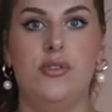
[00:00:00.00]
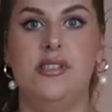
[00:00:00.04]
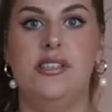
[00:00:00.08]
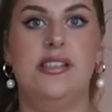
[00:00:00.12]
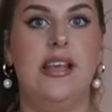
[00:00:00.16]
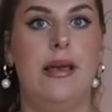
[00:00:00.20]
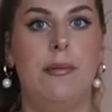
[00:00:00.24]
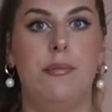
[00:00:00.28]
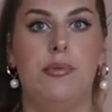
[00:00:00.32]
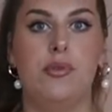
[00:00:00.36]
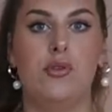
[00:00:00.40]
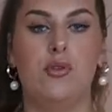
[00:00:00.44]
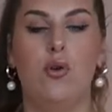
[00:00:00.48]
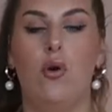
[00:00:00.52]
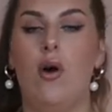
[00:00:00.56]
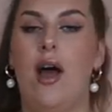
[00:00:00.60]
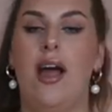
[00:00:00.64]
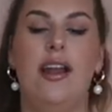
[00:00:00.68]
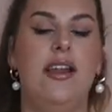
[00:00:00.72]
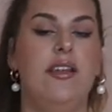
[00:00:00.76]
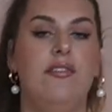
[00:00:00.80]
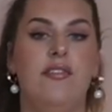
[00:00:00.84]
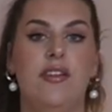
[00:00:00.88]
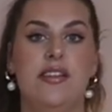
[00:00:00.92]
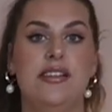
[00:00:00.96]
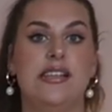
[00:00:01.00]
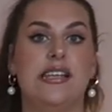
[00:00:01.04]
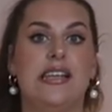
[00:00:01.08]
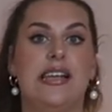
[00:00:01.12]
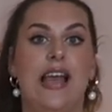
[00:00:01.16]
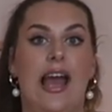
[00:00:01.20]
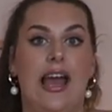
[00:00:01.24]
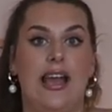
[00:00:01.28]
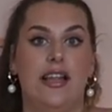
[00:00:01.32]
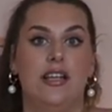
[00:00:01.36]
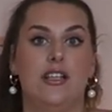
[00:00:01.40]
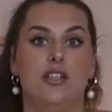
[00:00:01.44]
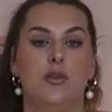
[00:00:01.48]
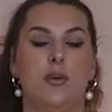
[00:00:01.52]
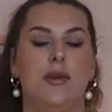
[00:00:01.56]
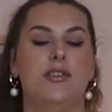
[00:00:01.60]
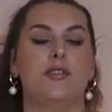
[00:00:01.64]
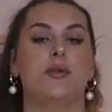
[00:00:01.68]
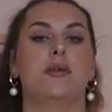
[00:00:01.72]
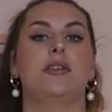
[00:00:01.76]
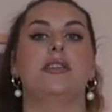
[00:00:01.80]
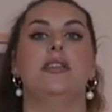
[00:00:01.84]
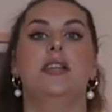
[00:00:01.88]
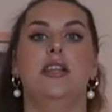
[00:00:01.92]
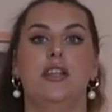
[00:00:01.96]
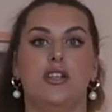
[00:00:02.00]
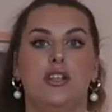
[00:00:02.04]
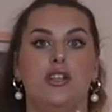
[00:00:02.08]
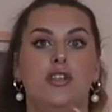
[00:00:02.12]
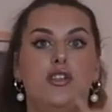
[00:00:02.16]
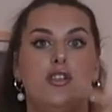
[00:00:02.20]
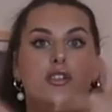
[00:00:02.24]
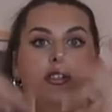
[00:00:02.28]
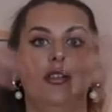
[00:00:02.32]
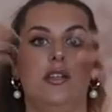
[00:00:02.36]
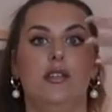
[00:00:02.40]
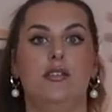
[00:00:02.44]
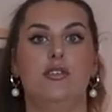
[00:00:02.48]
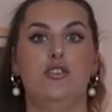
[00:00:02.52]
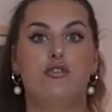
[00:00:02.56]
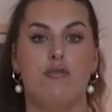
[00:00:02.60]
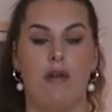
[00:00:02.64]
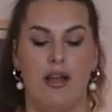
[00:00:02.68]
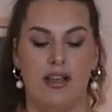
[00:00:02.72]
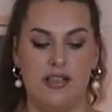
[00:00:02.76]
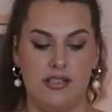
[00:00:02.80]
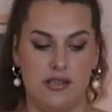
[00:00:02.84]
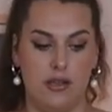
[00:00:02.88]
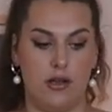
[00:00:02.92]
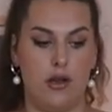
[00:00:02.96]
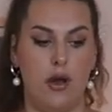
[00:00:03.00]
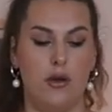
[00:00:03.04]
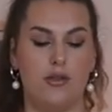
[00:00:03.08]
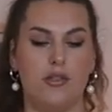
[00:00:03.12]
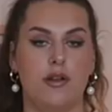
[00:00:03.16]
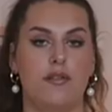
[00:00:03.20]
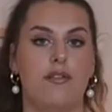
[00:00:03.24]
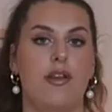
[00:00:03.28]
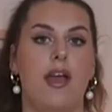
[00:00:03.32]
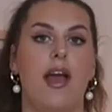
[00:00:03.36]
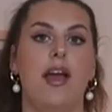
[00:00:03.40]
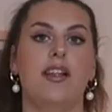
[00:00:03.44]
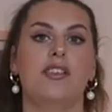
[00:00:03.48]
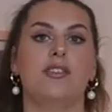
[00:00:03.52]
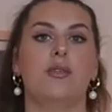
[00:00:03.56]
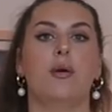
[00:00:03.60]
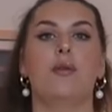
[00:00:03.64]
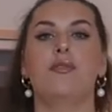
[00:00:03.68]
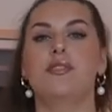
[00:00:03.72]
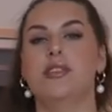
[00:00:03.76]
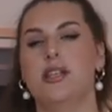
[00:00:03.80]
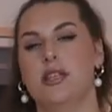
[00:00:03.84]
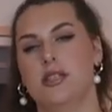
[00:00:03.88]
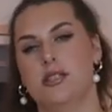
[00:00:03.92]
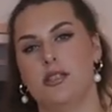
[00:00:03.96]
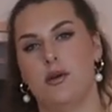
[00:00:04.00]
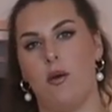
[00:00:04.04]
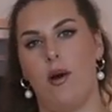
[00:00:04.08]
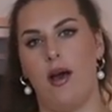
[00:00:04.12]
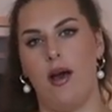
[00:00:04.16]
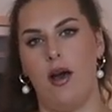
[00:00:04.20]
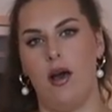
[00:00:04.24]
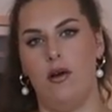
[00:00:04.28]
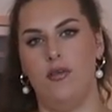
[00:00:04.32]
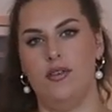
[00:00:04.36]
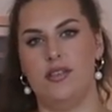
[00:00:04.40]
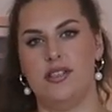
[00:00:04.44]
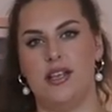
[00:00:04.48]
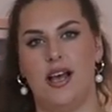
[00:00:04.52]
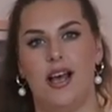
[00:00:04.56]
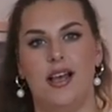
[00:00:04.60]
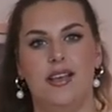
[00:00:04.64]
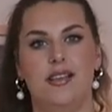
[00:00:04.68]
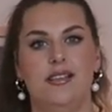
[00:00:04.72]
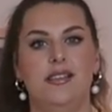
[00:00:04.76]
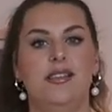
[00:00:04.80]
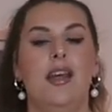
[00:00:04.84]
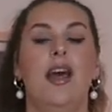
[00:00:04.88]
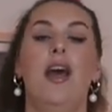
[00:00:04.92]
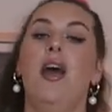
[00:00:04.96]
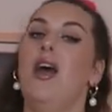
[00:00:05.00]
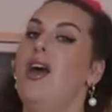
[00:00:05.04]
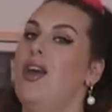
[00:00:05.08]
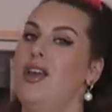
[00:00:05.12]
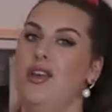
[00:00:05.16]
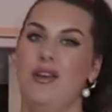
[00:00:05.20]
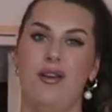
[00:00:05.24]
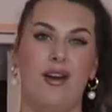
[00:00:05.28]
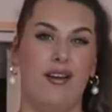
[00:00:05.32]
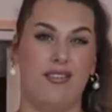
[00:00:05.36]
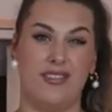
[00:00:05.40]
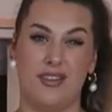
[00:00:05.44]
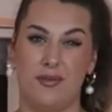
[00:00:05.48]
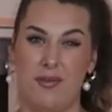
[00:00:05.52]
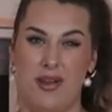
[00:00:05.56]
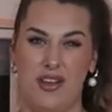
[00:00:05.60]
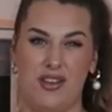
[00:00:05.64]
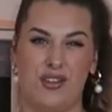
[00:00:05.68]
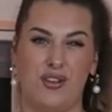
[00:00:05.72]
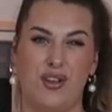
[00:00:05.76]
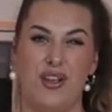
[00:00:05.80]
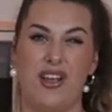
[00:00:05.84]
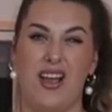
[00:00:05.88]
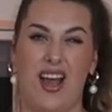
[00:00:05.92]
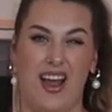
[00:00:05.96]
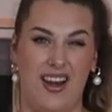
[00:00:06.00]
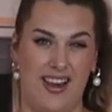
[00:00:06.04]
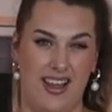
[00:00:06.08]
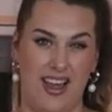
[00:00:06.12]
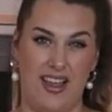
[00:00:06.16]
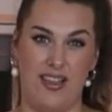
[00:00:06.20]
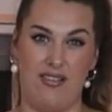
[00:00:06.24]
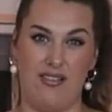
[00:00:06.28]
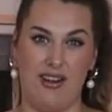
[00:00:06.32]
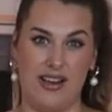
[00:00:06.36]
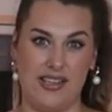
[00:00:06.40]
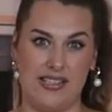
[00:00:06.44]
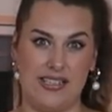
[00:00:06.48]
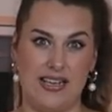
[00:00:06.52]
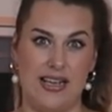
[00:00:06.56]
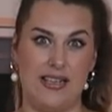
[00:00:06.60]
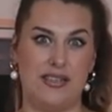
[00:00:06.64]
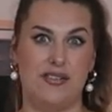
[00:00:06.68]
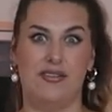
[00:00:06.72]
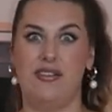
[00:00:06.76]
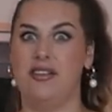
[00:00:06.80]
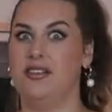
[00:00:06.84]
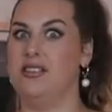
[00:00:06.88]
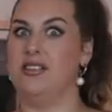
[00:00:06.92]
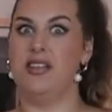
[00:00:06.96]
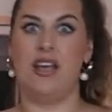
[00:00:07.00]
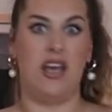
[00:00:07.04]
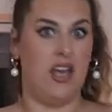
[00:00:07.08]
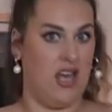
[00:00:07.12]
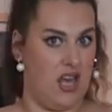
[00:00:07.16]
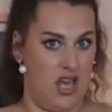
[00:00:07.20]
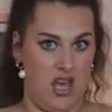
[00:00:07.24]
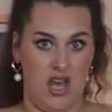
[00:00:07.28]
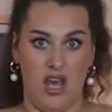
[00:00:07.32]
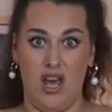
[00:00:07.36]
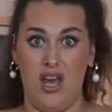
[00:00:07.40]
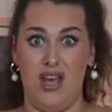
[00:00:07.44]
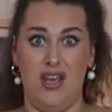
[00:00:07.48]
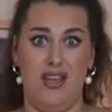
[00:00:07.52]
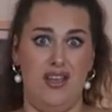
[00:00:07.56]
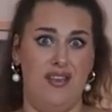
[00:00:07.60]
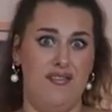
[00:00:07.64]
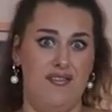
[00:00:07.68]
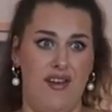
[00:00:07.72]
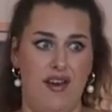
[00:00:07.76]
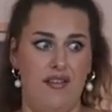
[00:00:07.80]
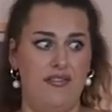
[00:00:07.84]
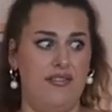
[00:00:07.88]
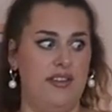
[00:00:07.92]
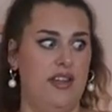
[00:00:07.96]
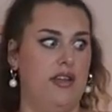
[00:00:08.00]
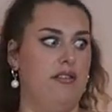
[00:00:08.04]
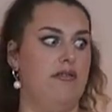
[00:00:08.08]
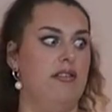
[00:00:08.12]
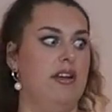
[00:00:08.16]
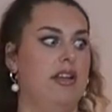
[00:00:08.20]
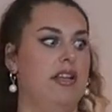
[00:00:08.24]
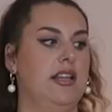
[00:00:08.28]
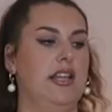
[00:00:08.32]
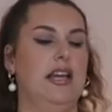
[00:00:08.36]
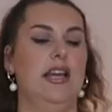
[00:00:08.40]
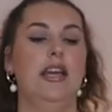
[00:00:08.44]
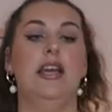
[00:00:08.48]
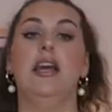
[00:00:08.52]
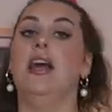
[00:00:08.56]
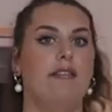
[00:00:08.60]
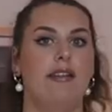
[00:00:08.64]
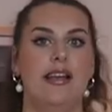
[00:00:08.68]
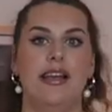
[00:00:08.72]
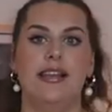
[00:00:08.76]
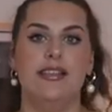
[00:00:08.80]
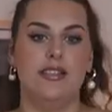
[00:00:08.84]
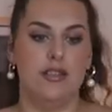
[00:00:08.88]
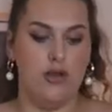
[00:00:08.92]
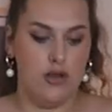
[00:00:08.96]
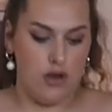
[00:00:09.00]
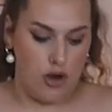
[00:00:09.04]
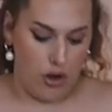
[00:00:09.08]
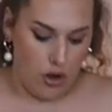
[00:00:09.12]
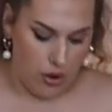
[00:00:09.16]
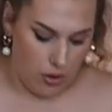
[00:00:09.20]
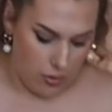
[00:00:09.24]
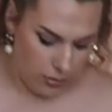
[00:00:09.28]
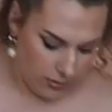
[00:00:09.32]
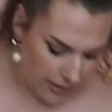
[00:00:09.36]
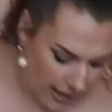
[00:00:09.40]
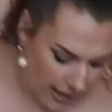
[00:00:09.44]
zips or anything to get into it, so it's literally just a dress that goes over your head. So obviously it's quite oversized. You have to make sure you kind of get the right size or else you've effed it, really. There is no